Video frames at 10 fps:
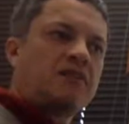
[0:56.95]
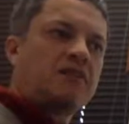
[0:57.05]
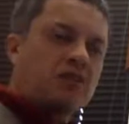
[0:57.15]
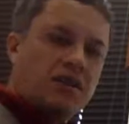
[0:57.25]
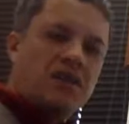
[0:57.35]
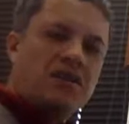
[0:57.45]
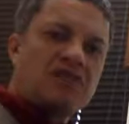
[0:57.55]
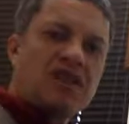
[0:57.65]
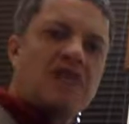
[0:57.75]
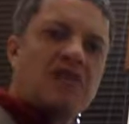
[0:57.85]
So it
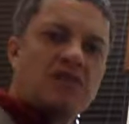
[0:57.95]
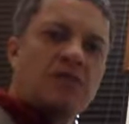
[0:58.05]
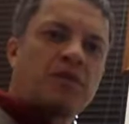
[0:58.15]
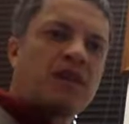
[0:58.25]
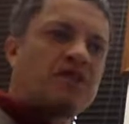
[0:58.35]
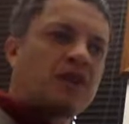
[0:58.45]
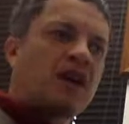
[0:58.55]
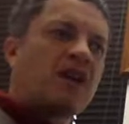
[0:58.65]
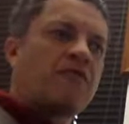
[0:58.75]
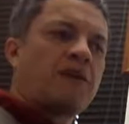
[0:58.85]
does have its place in
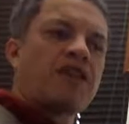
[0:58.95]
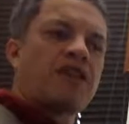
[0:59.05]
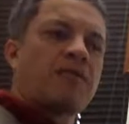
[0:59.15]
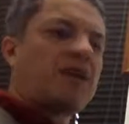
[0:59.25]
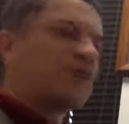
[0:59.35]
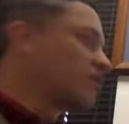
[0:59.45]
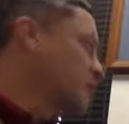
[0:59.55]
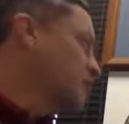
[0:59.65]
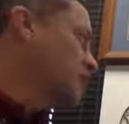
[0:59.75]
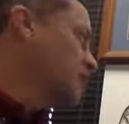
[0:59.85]
a lot of mathematical
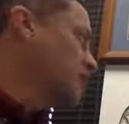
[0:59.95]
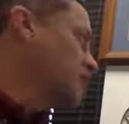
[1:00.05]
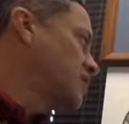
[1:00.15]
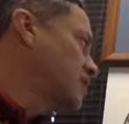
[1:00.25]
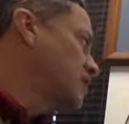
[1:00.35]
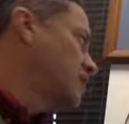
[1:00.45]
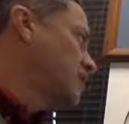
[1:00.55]
communities.